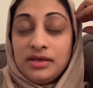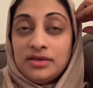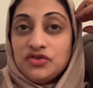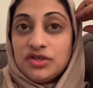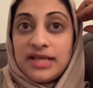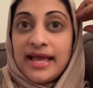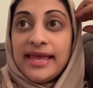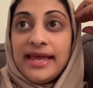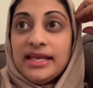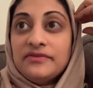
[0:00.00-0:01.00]
just, I
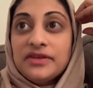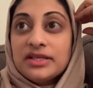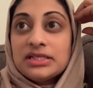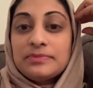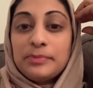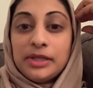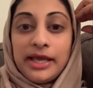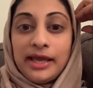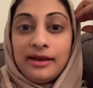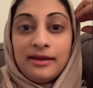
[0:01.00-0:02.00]
can't even
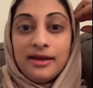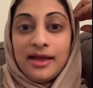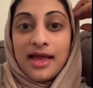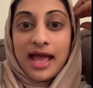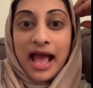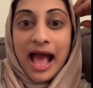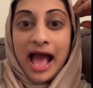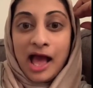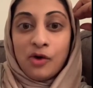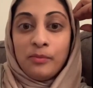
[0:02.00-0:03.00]
explain
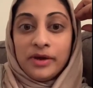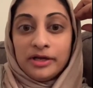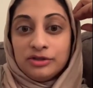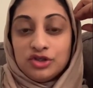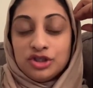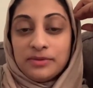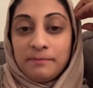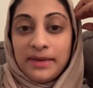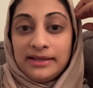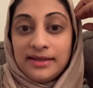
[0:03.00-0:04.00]
how much
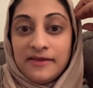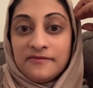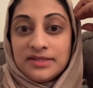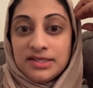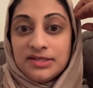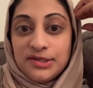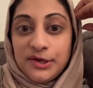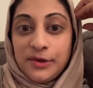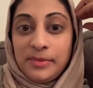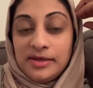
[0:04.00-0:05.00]
my life is
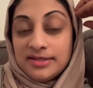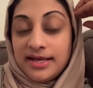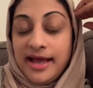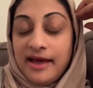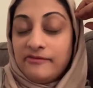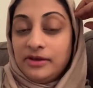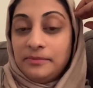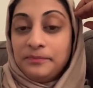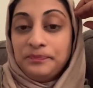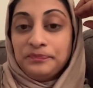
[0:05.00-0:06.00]
easier because I have
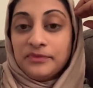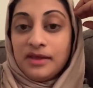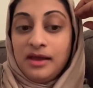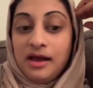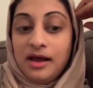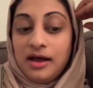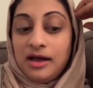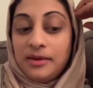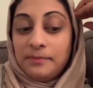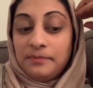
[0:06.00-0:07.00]
him.
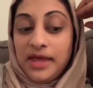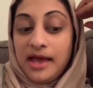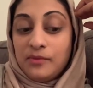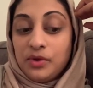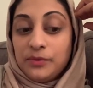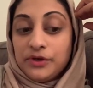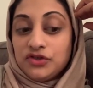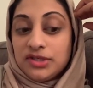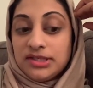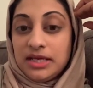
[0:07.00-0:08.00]
Yeah, and we were
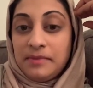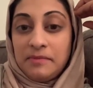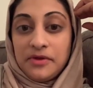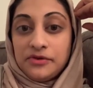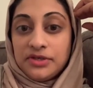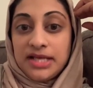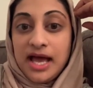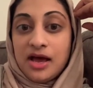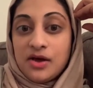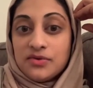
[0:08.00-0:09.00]
just in my mother's
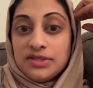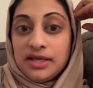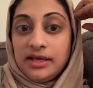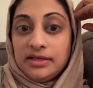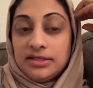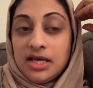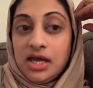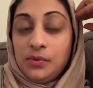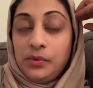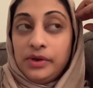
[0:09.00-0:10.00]
house, and
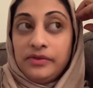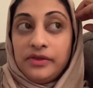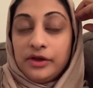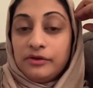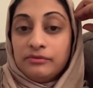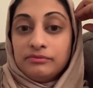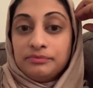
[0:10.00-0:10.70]
we were in their,